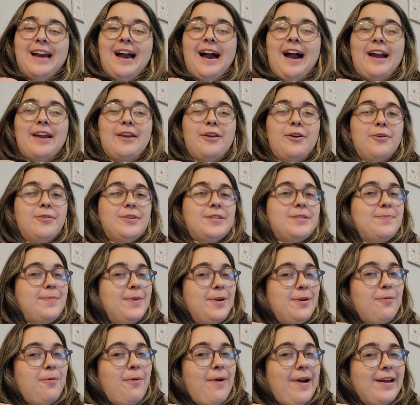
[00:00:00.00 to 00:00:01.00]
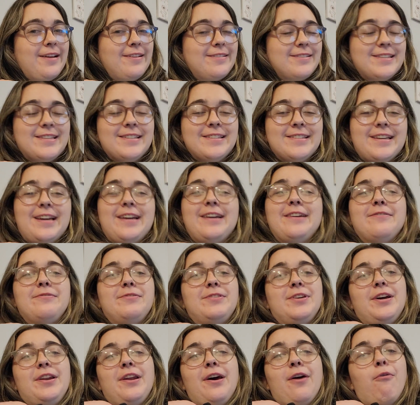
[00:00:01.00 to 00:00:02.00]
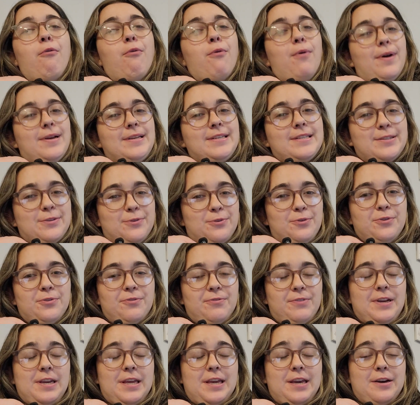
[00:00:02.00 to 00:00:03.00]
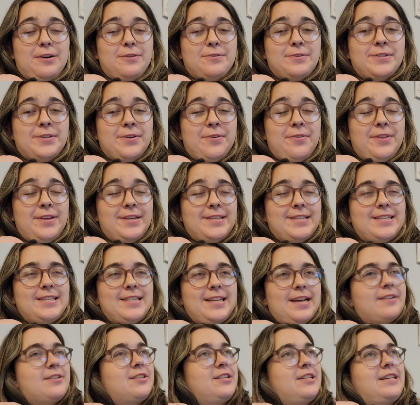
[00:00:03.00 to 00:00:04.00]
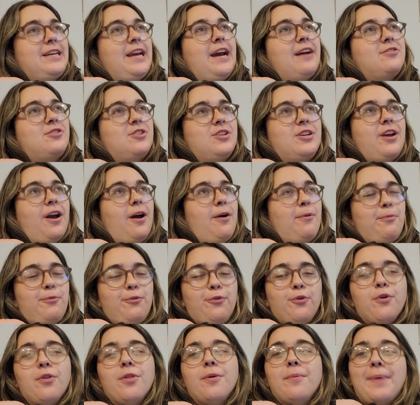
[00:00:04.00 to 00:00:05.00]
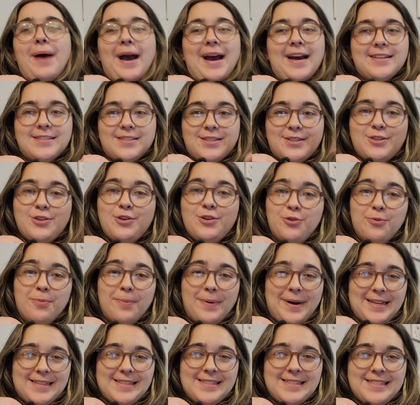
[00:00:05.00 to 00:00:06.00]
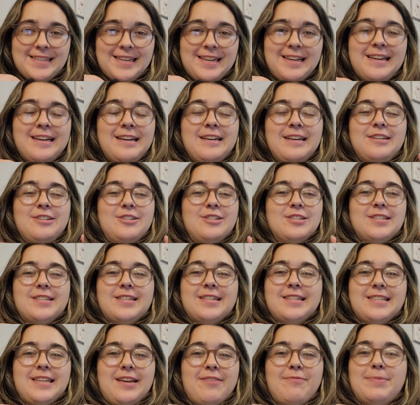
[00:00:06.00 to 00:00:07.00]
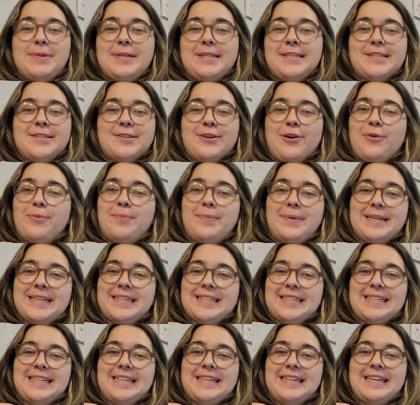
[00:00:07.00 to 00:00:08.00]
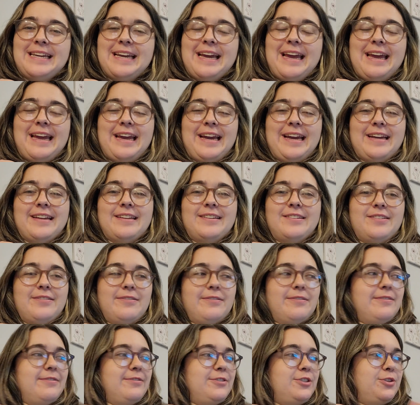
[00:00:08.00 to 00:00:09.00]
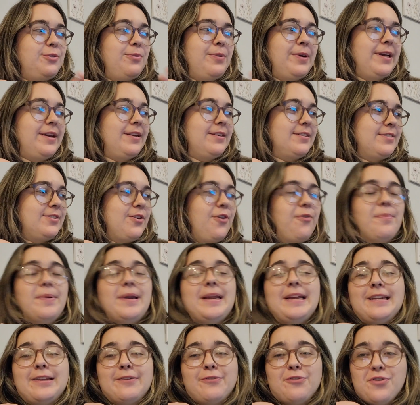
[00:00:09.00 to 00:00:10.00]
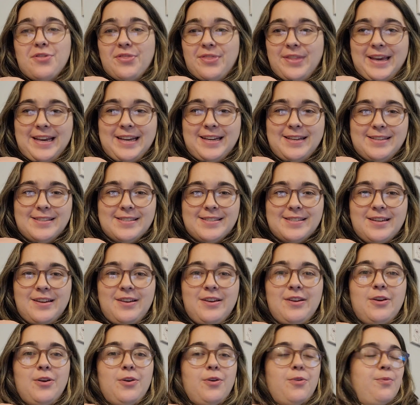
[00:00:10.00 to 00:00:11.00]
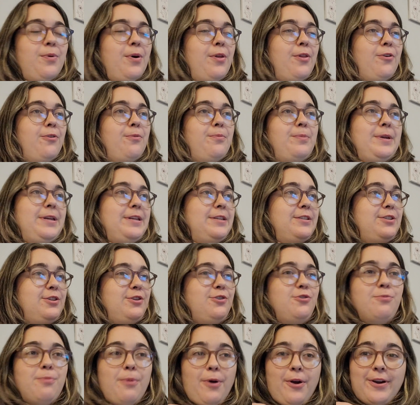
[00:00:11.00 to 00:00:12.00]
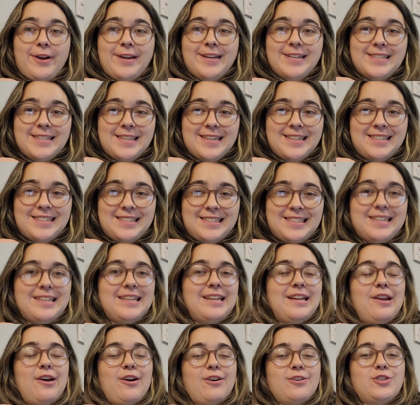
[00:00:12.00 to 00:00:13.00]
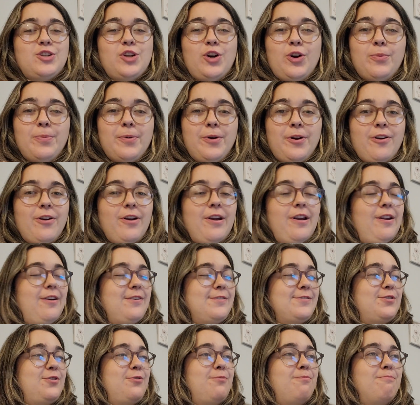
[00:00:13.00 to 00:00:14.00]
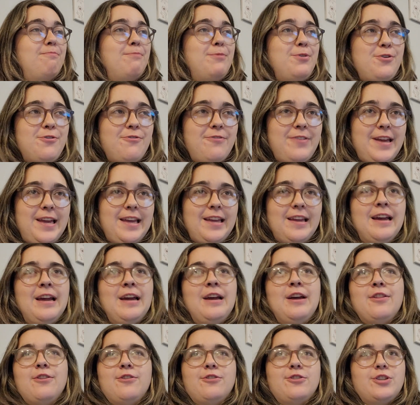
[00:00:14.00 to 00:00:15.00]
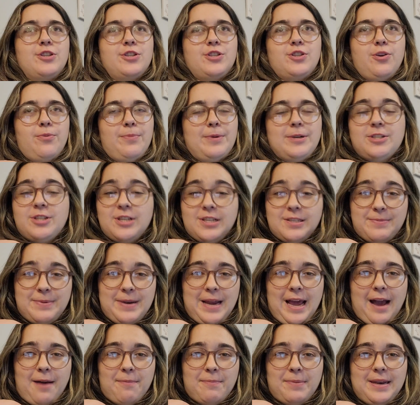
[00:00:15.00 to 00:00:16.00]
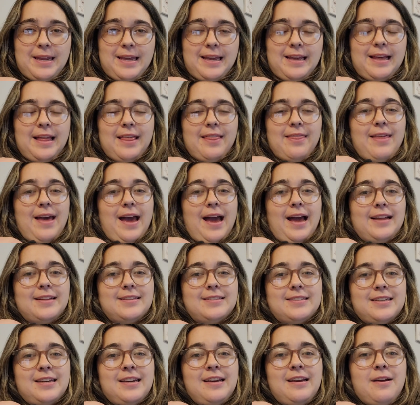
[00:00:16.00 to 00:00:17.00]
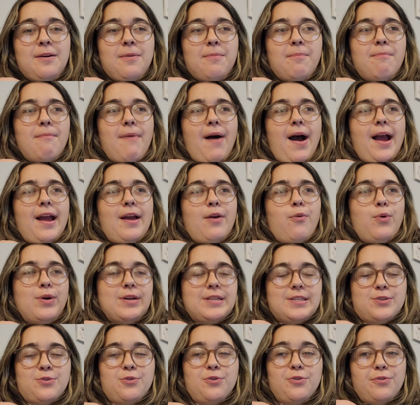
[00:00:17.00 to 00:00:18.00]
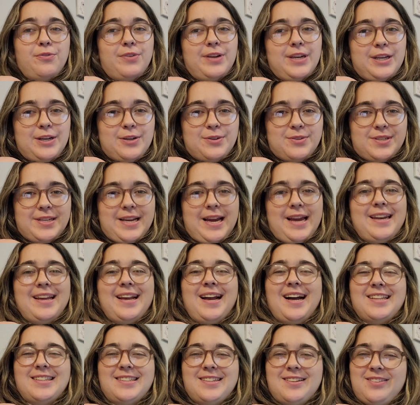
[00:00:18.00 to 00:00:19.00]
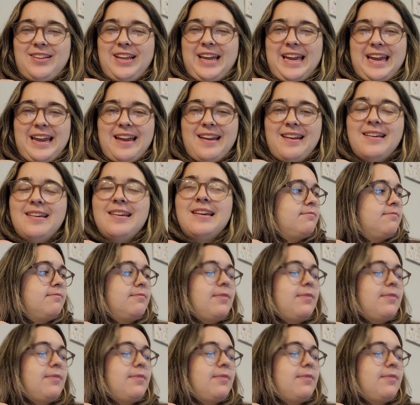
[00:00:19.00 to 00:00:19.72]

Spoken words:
I know it's been a while since I have done a what sold video, so this is actually catching up for the past 2 months just because I've been so busy and doing so many different things, whether it be 2 markets that I did in October and also moving. There's just so much that's been happening that my what sold videos kind of got delayed.